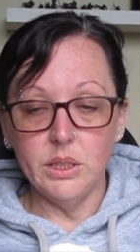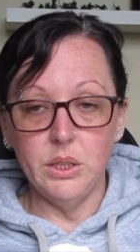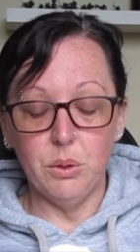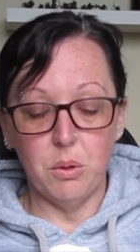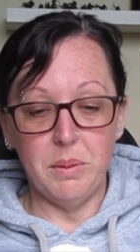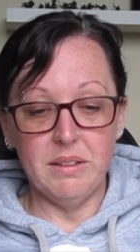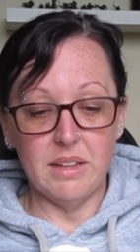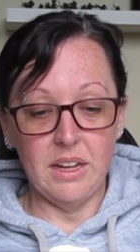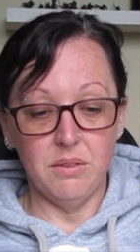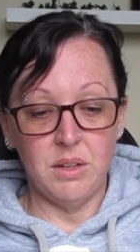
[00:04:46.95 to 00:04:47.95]
You will be
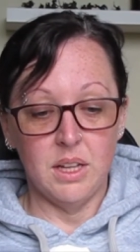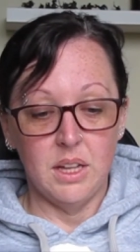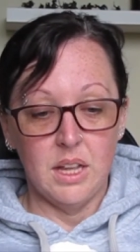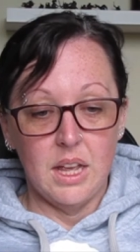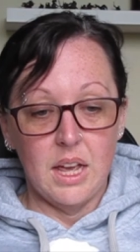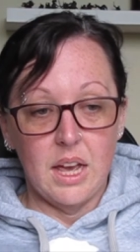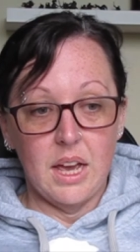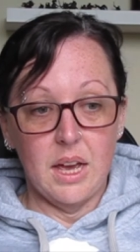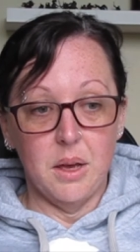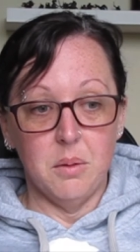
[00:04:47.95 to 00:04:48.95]
saved.
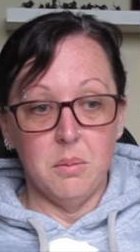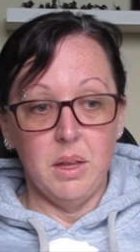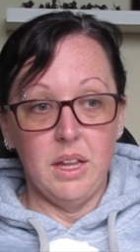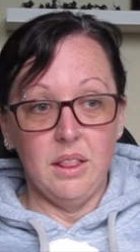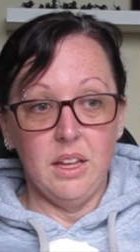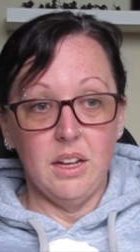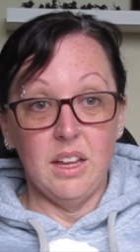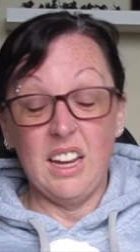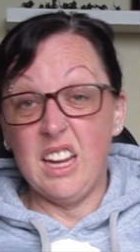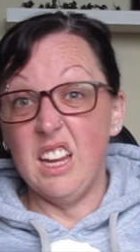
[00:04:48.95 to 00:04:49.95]
Um, and
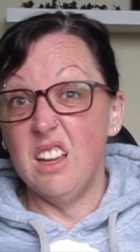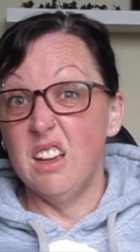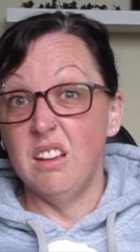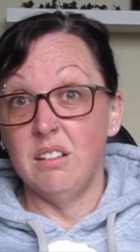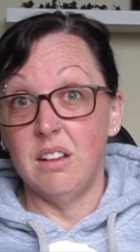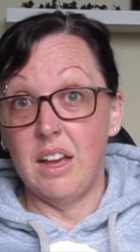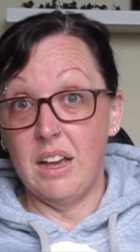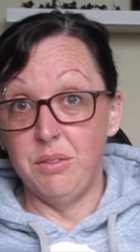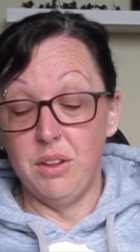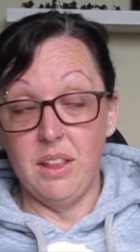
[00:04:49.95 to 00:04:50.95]
then a year
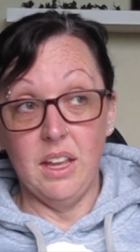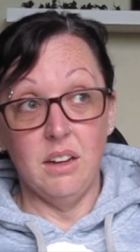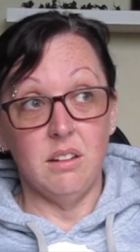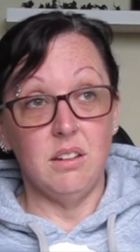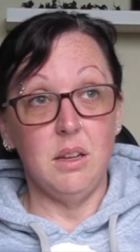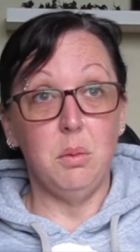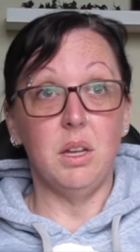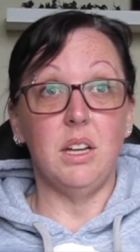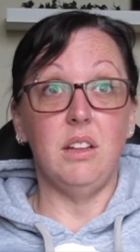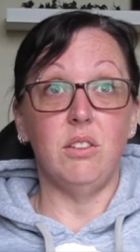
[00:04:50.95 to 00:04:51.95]
after that,
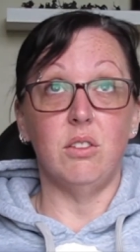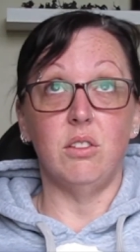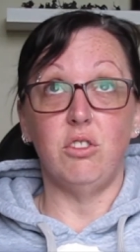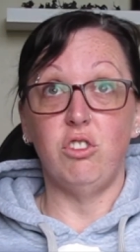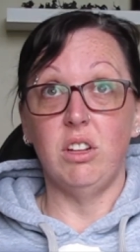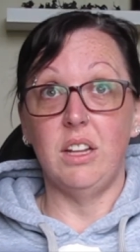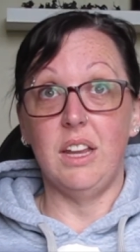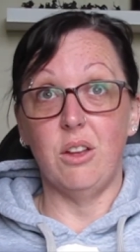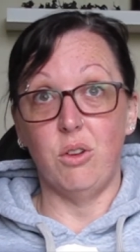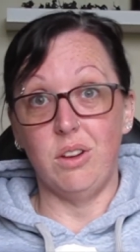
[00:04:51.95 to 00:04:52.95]
Nebuchadnezzar is chilling
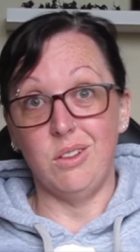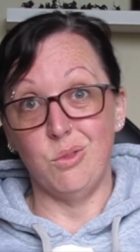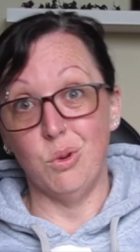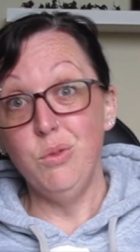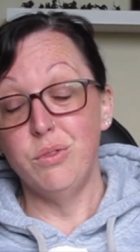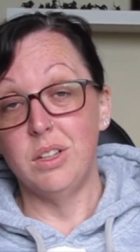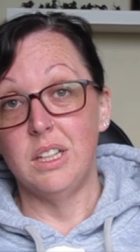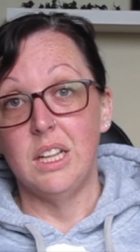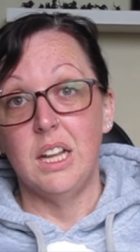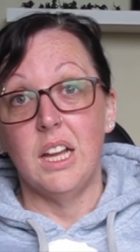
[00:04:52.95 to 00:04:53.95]
out on his roof
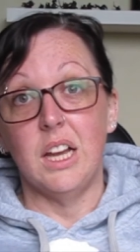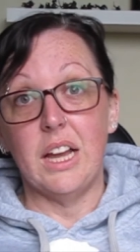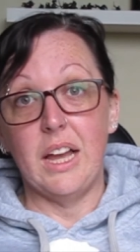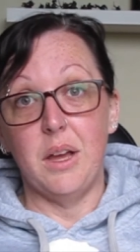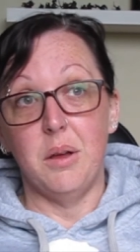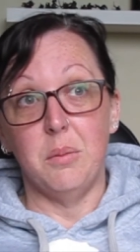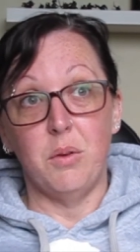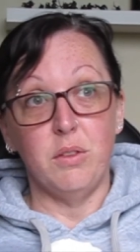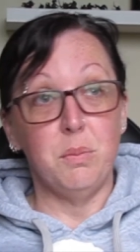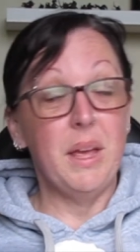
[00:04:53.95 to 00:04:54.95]
um,
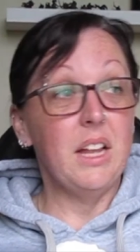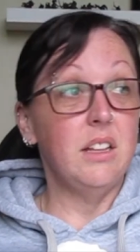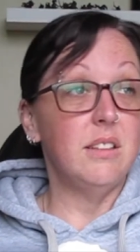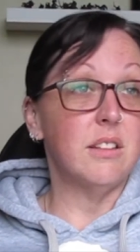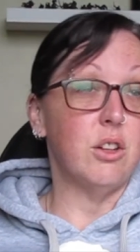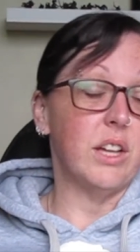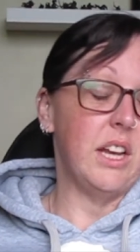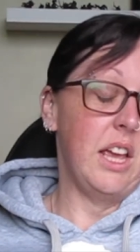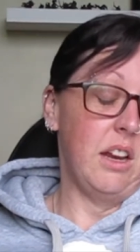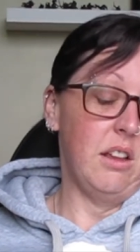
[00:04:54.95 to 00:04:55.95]
of his palace,
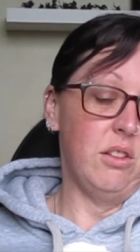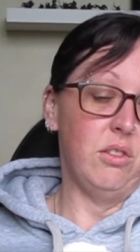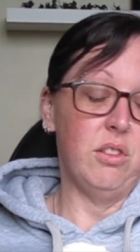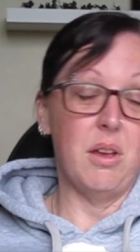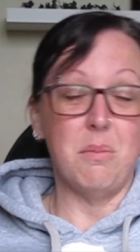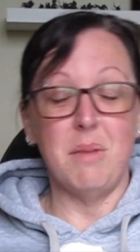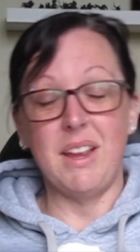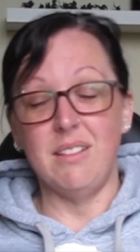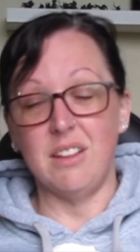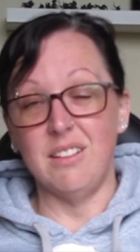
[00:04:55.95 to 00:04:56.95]
looking at his
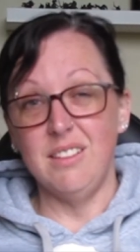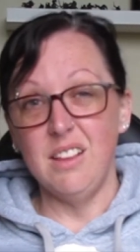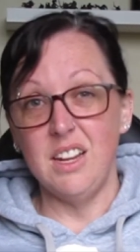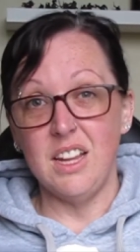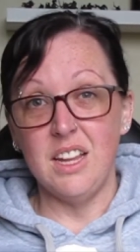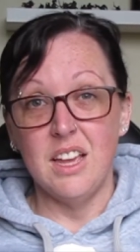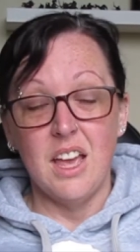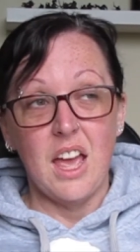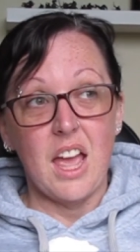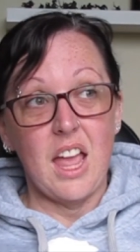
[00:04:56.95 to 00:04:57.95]
amazing city,
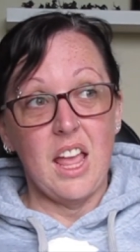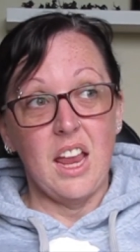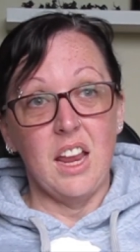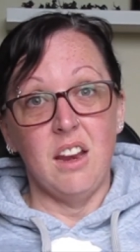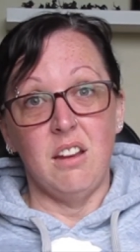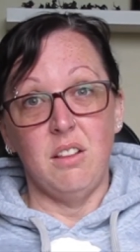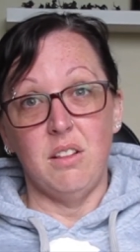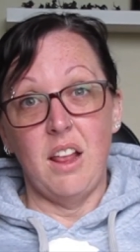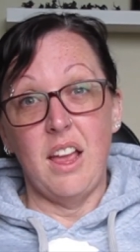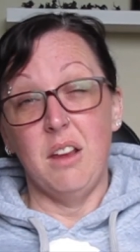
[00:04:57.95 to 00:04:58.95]
and is
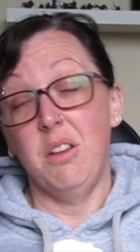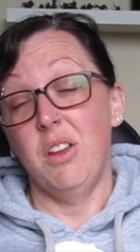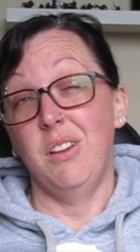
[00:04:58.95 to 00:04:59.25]
like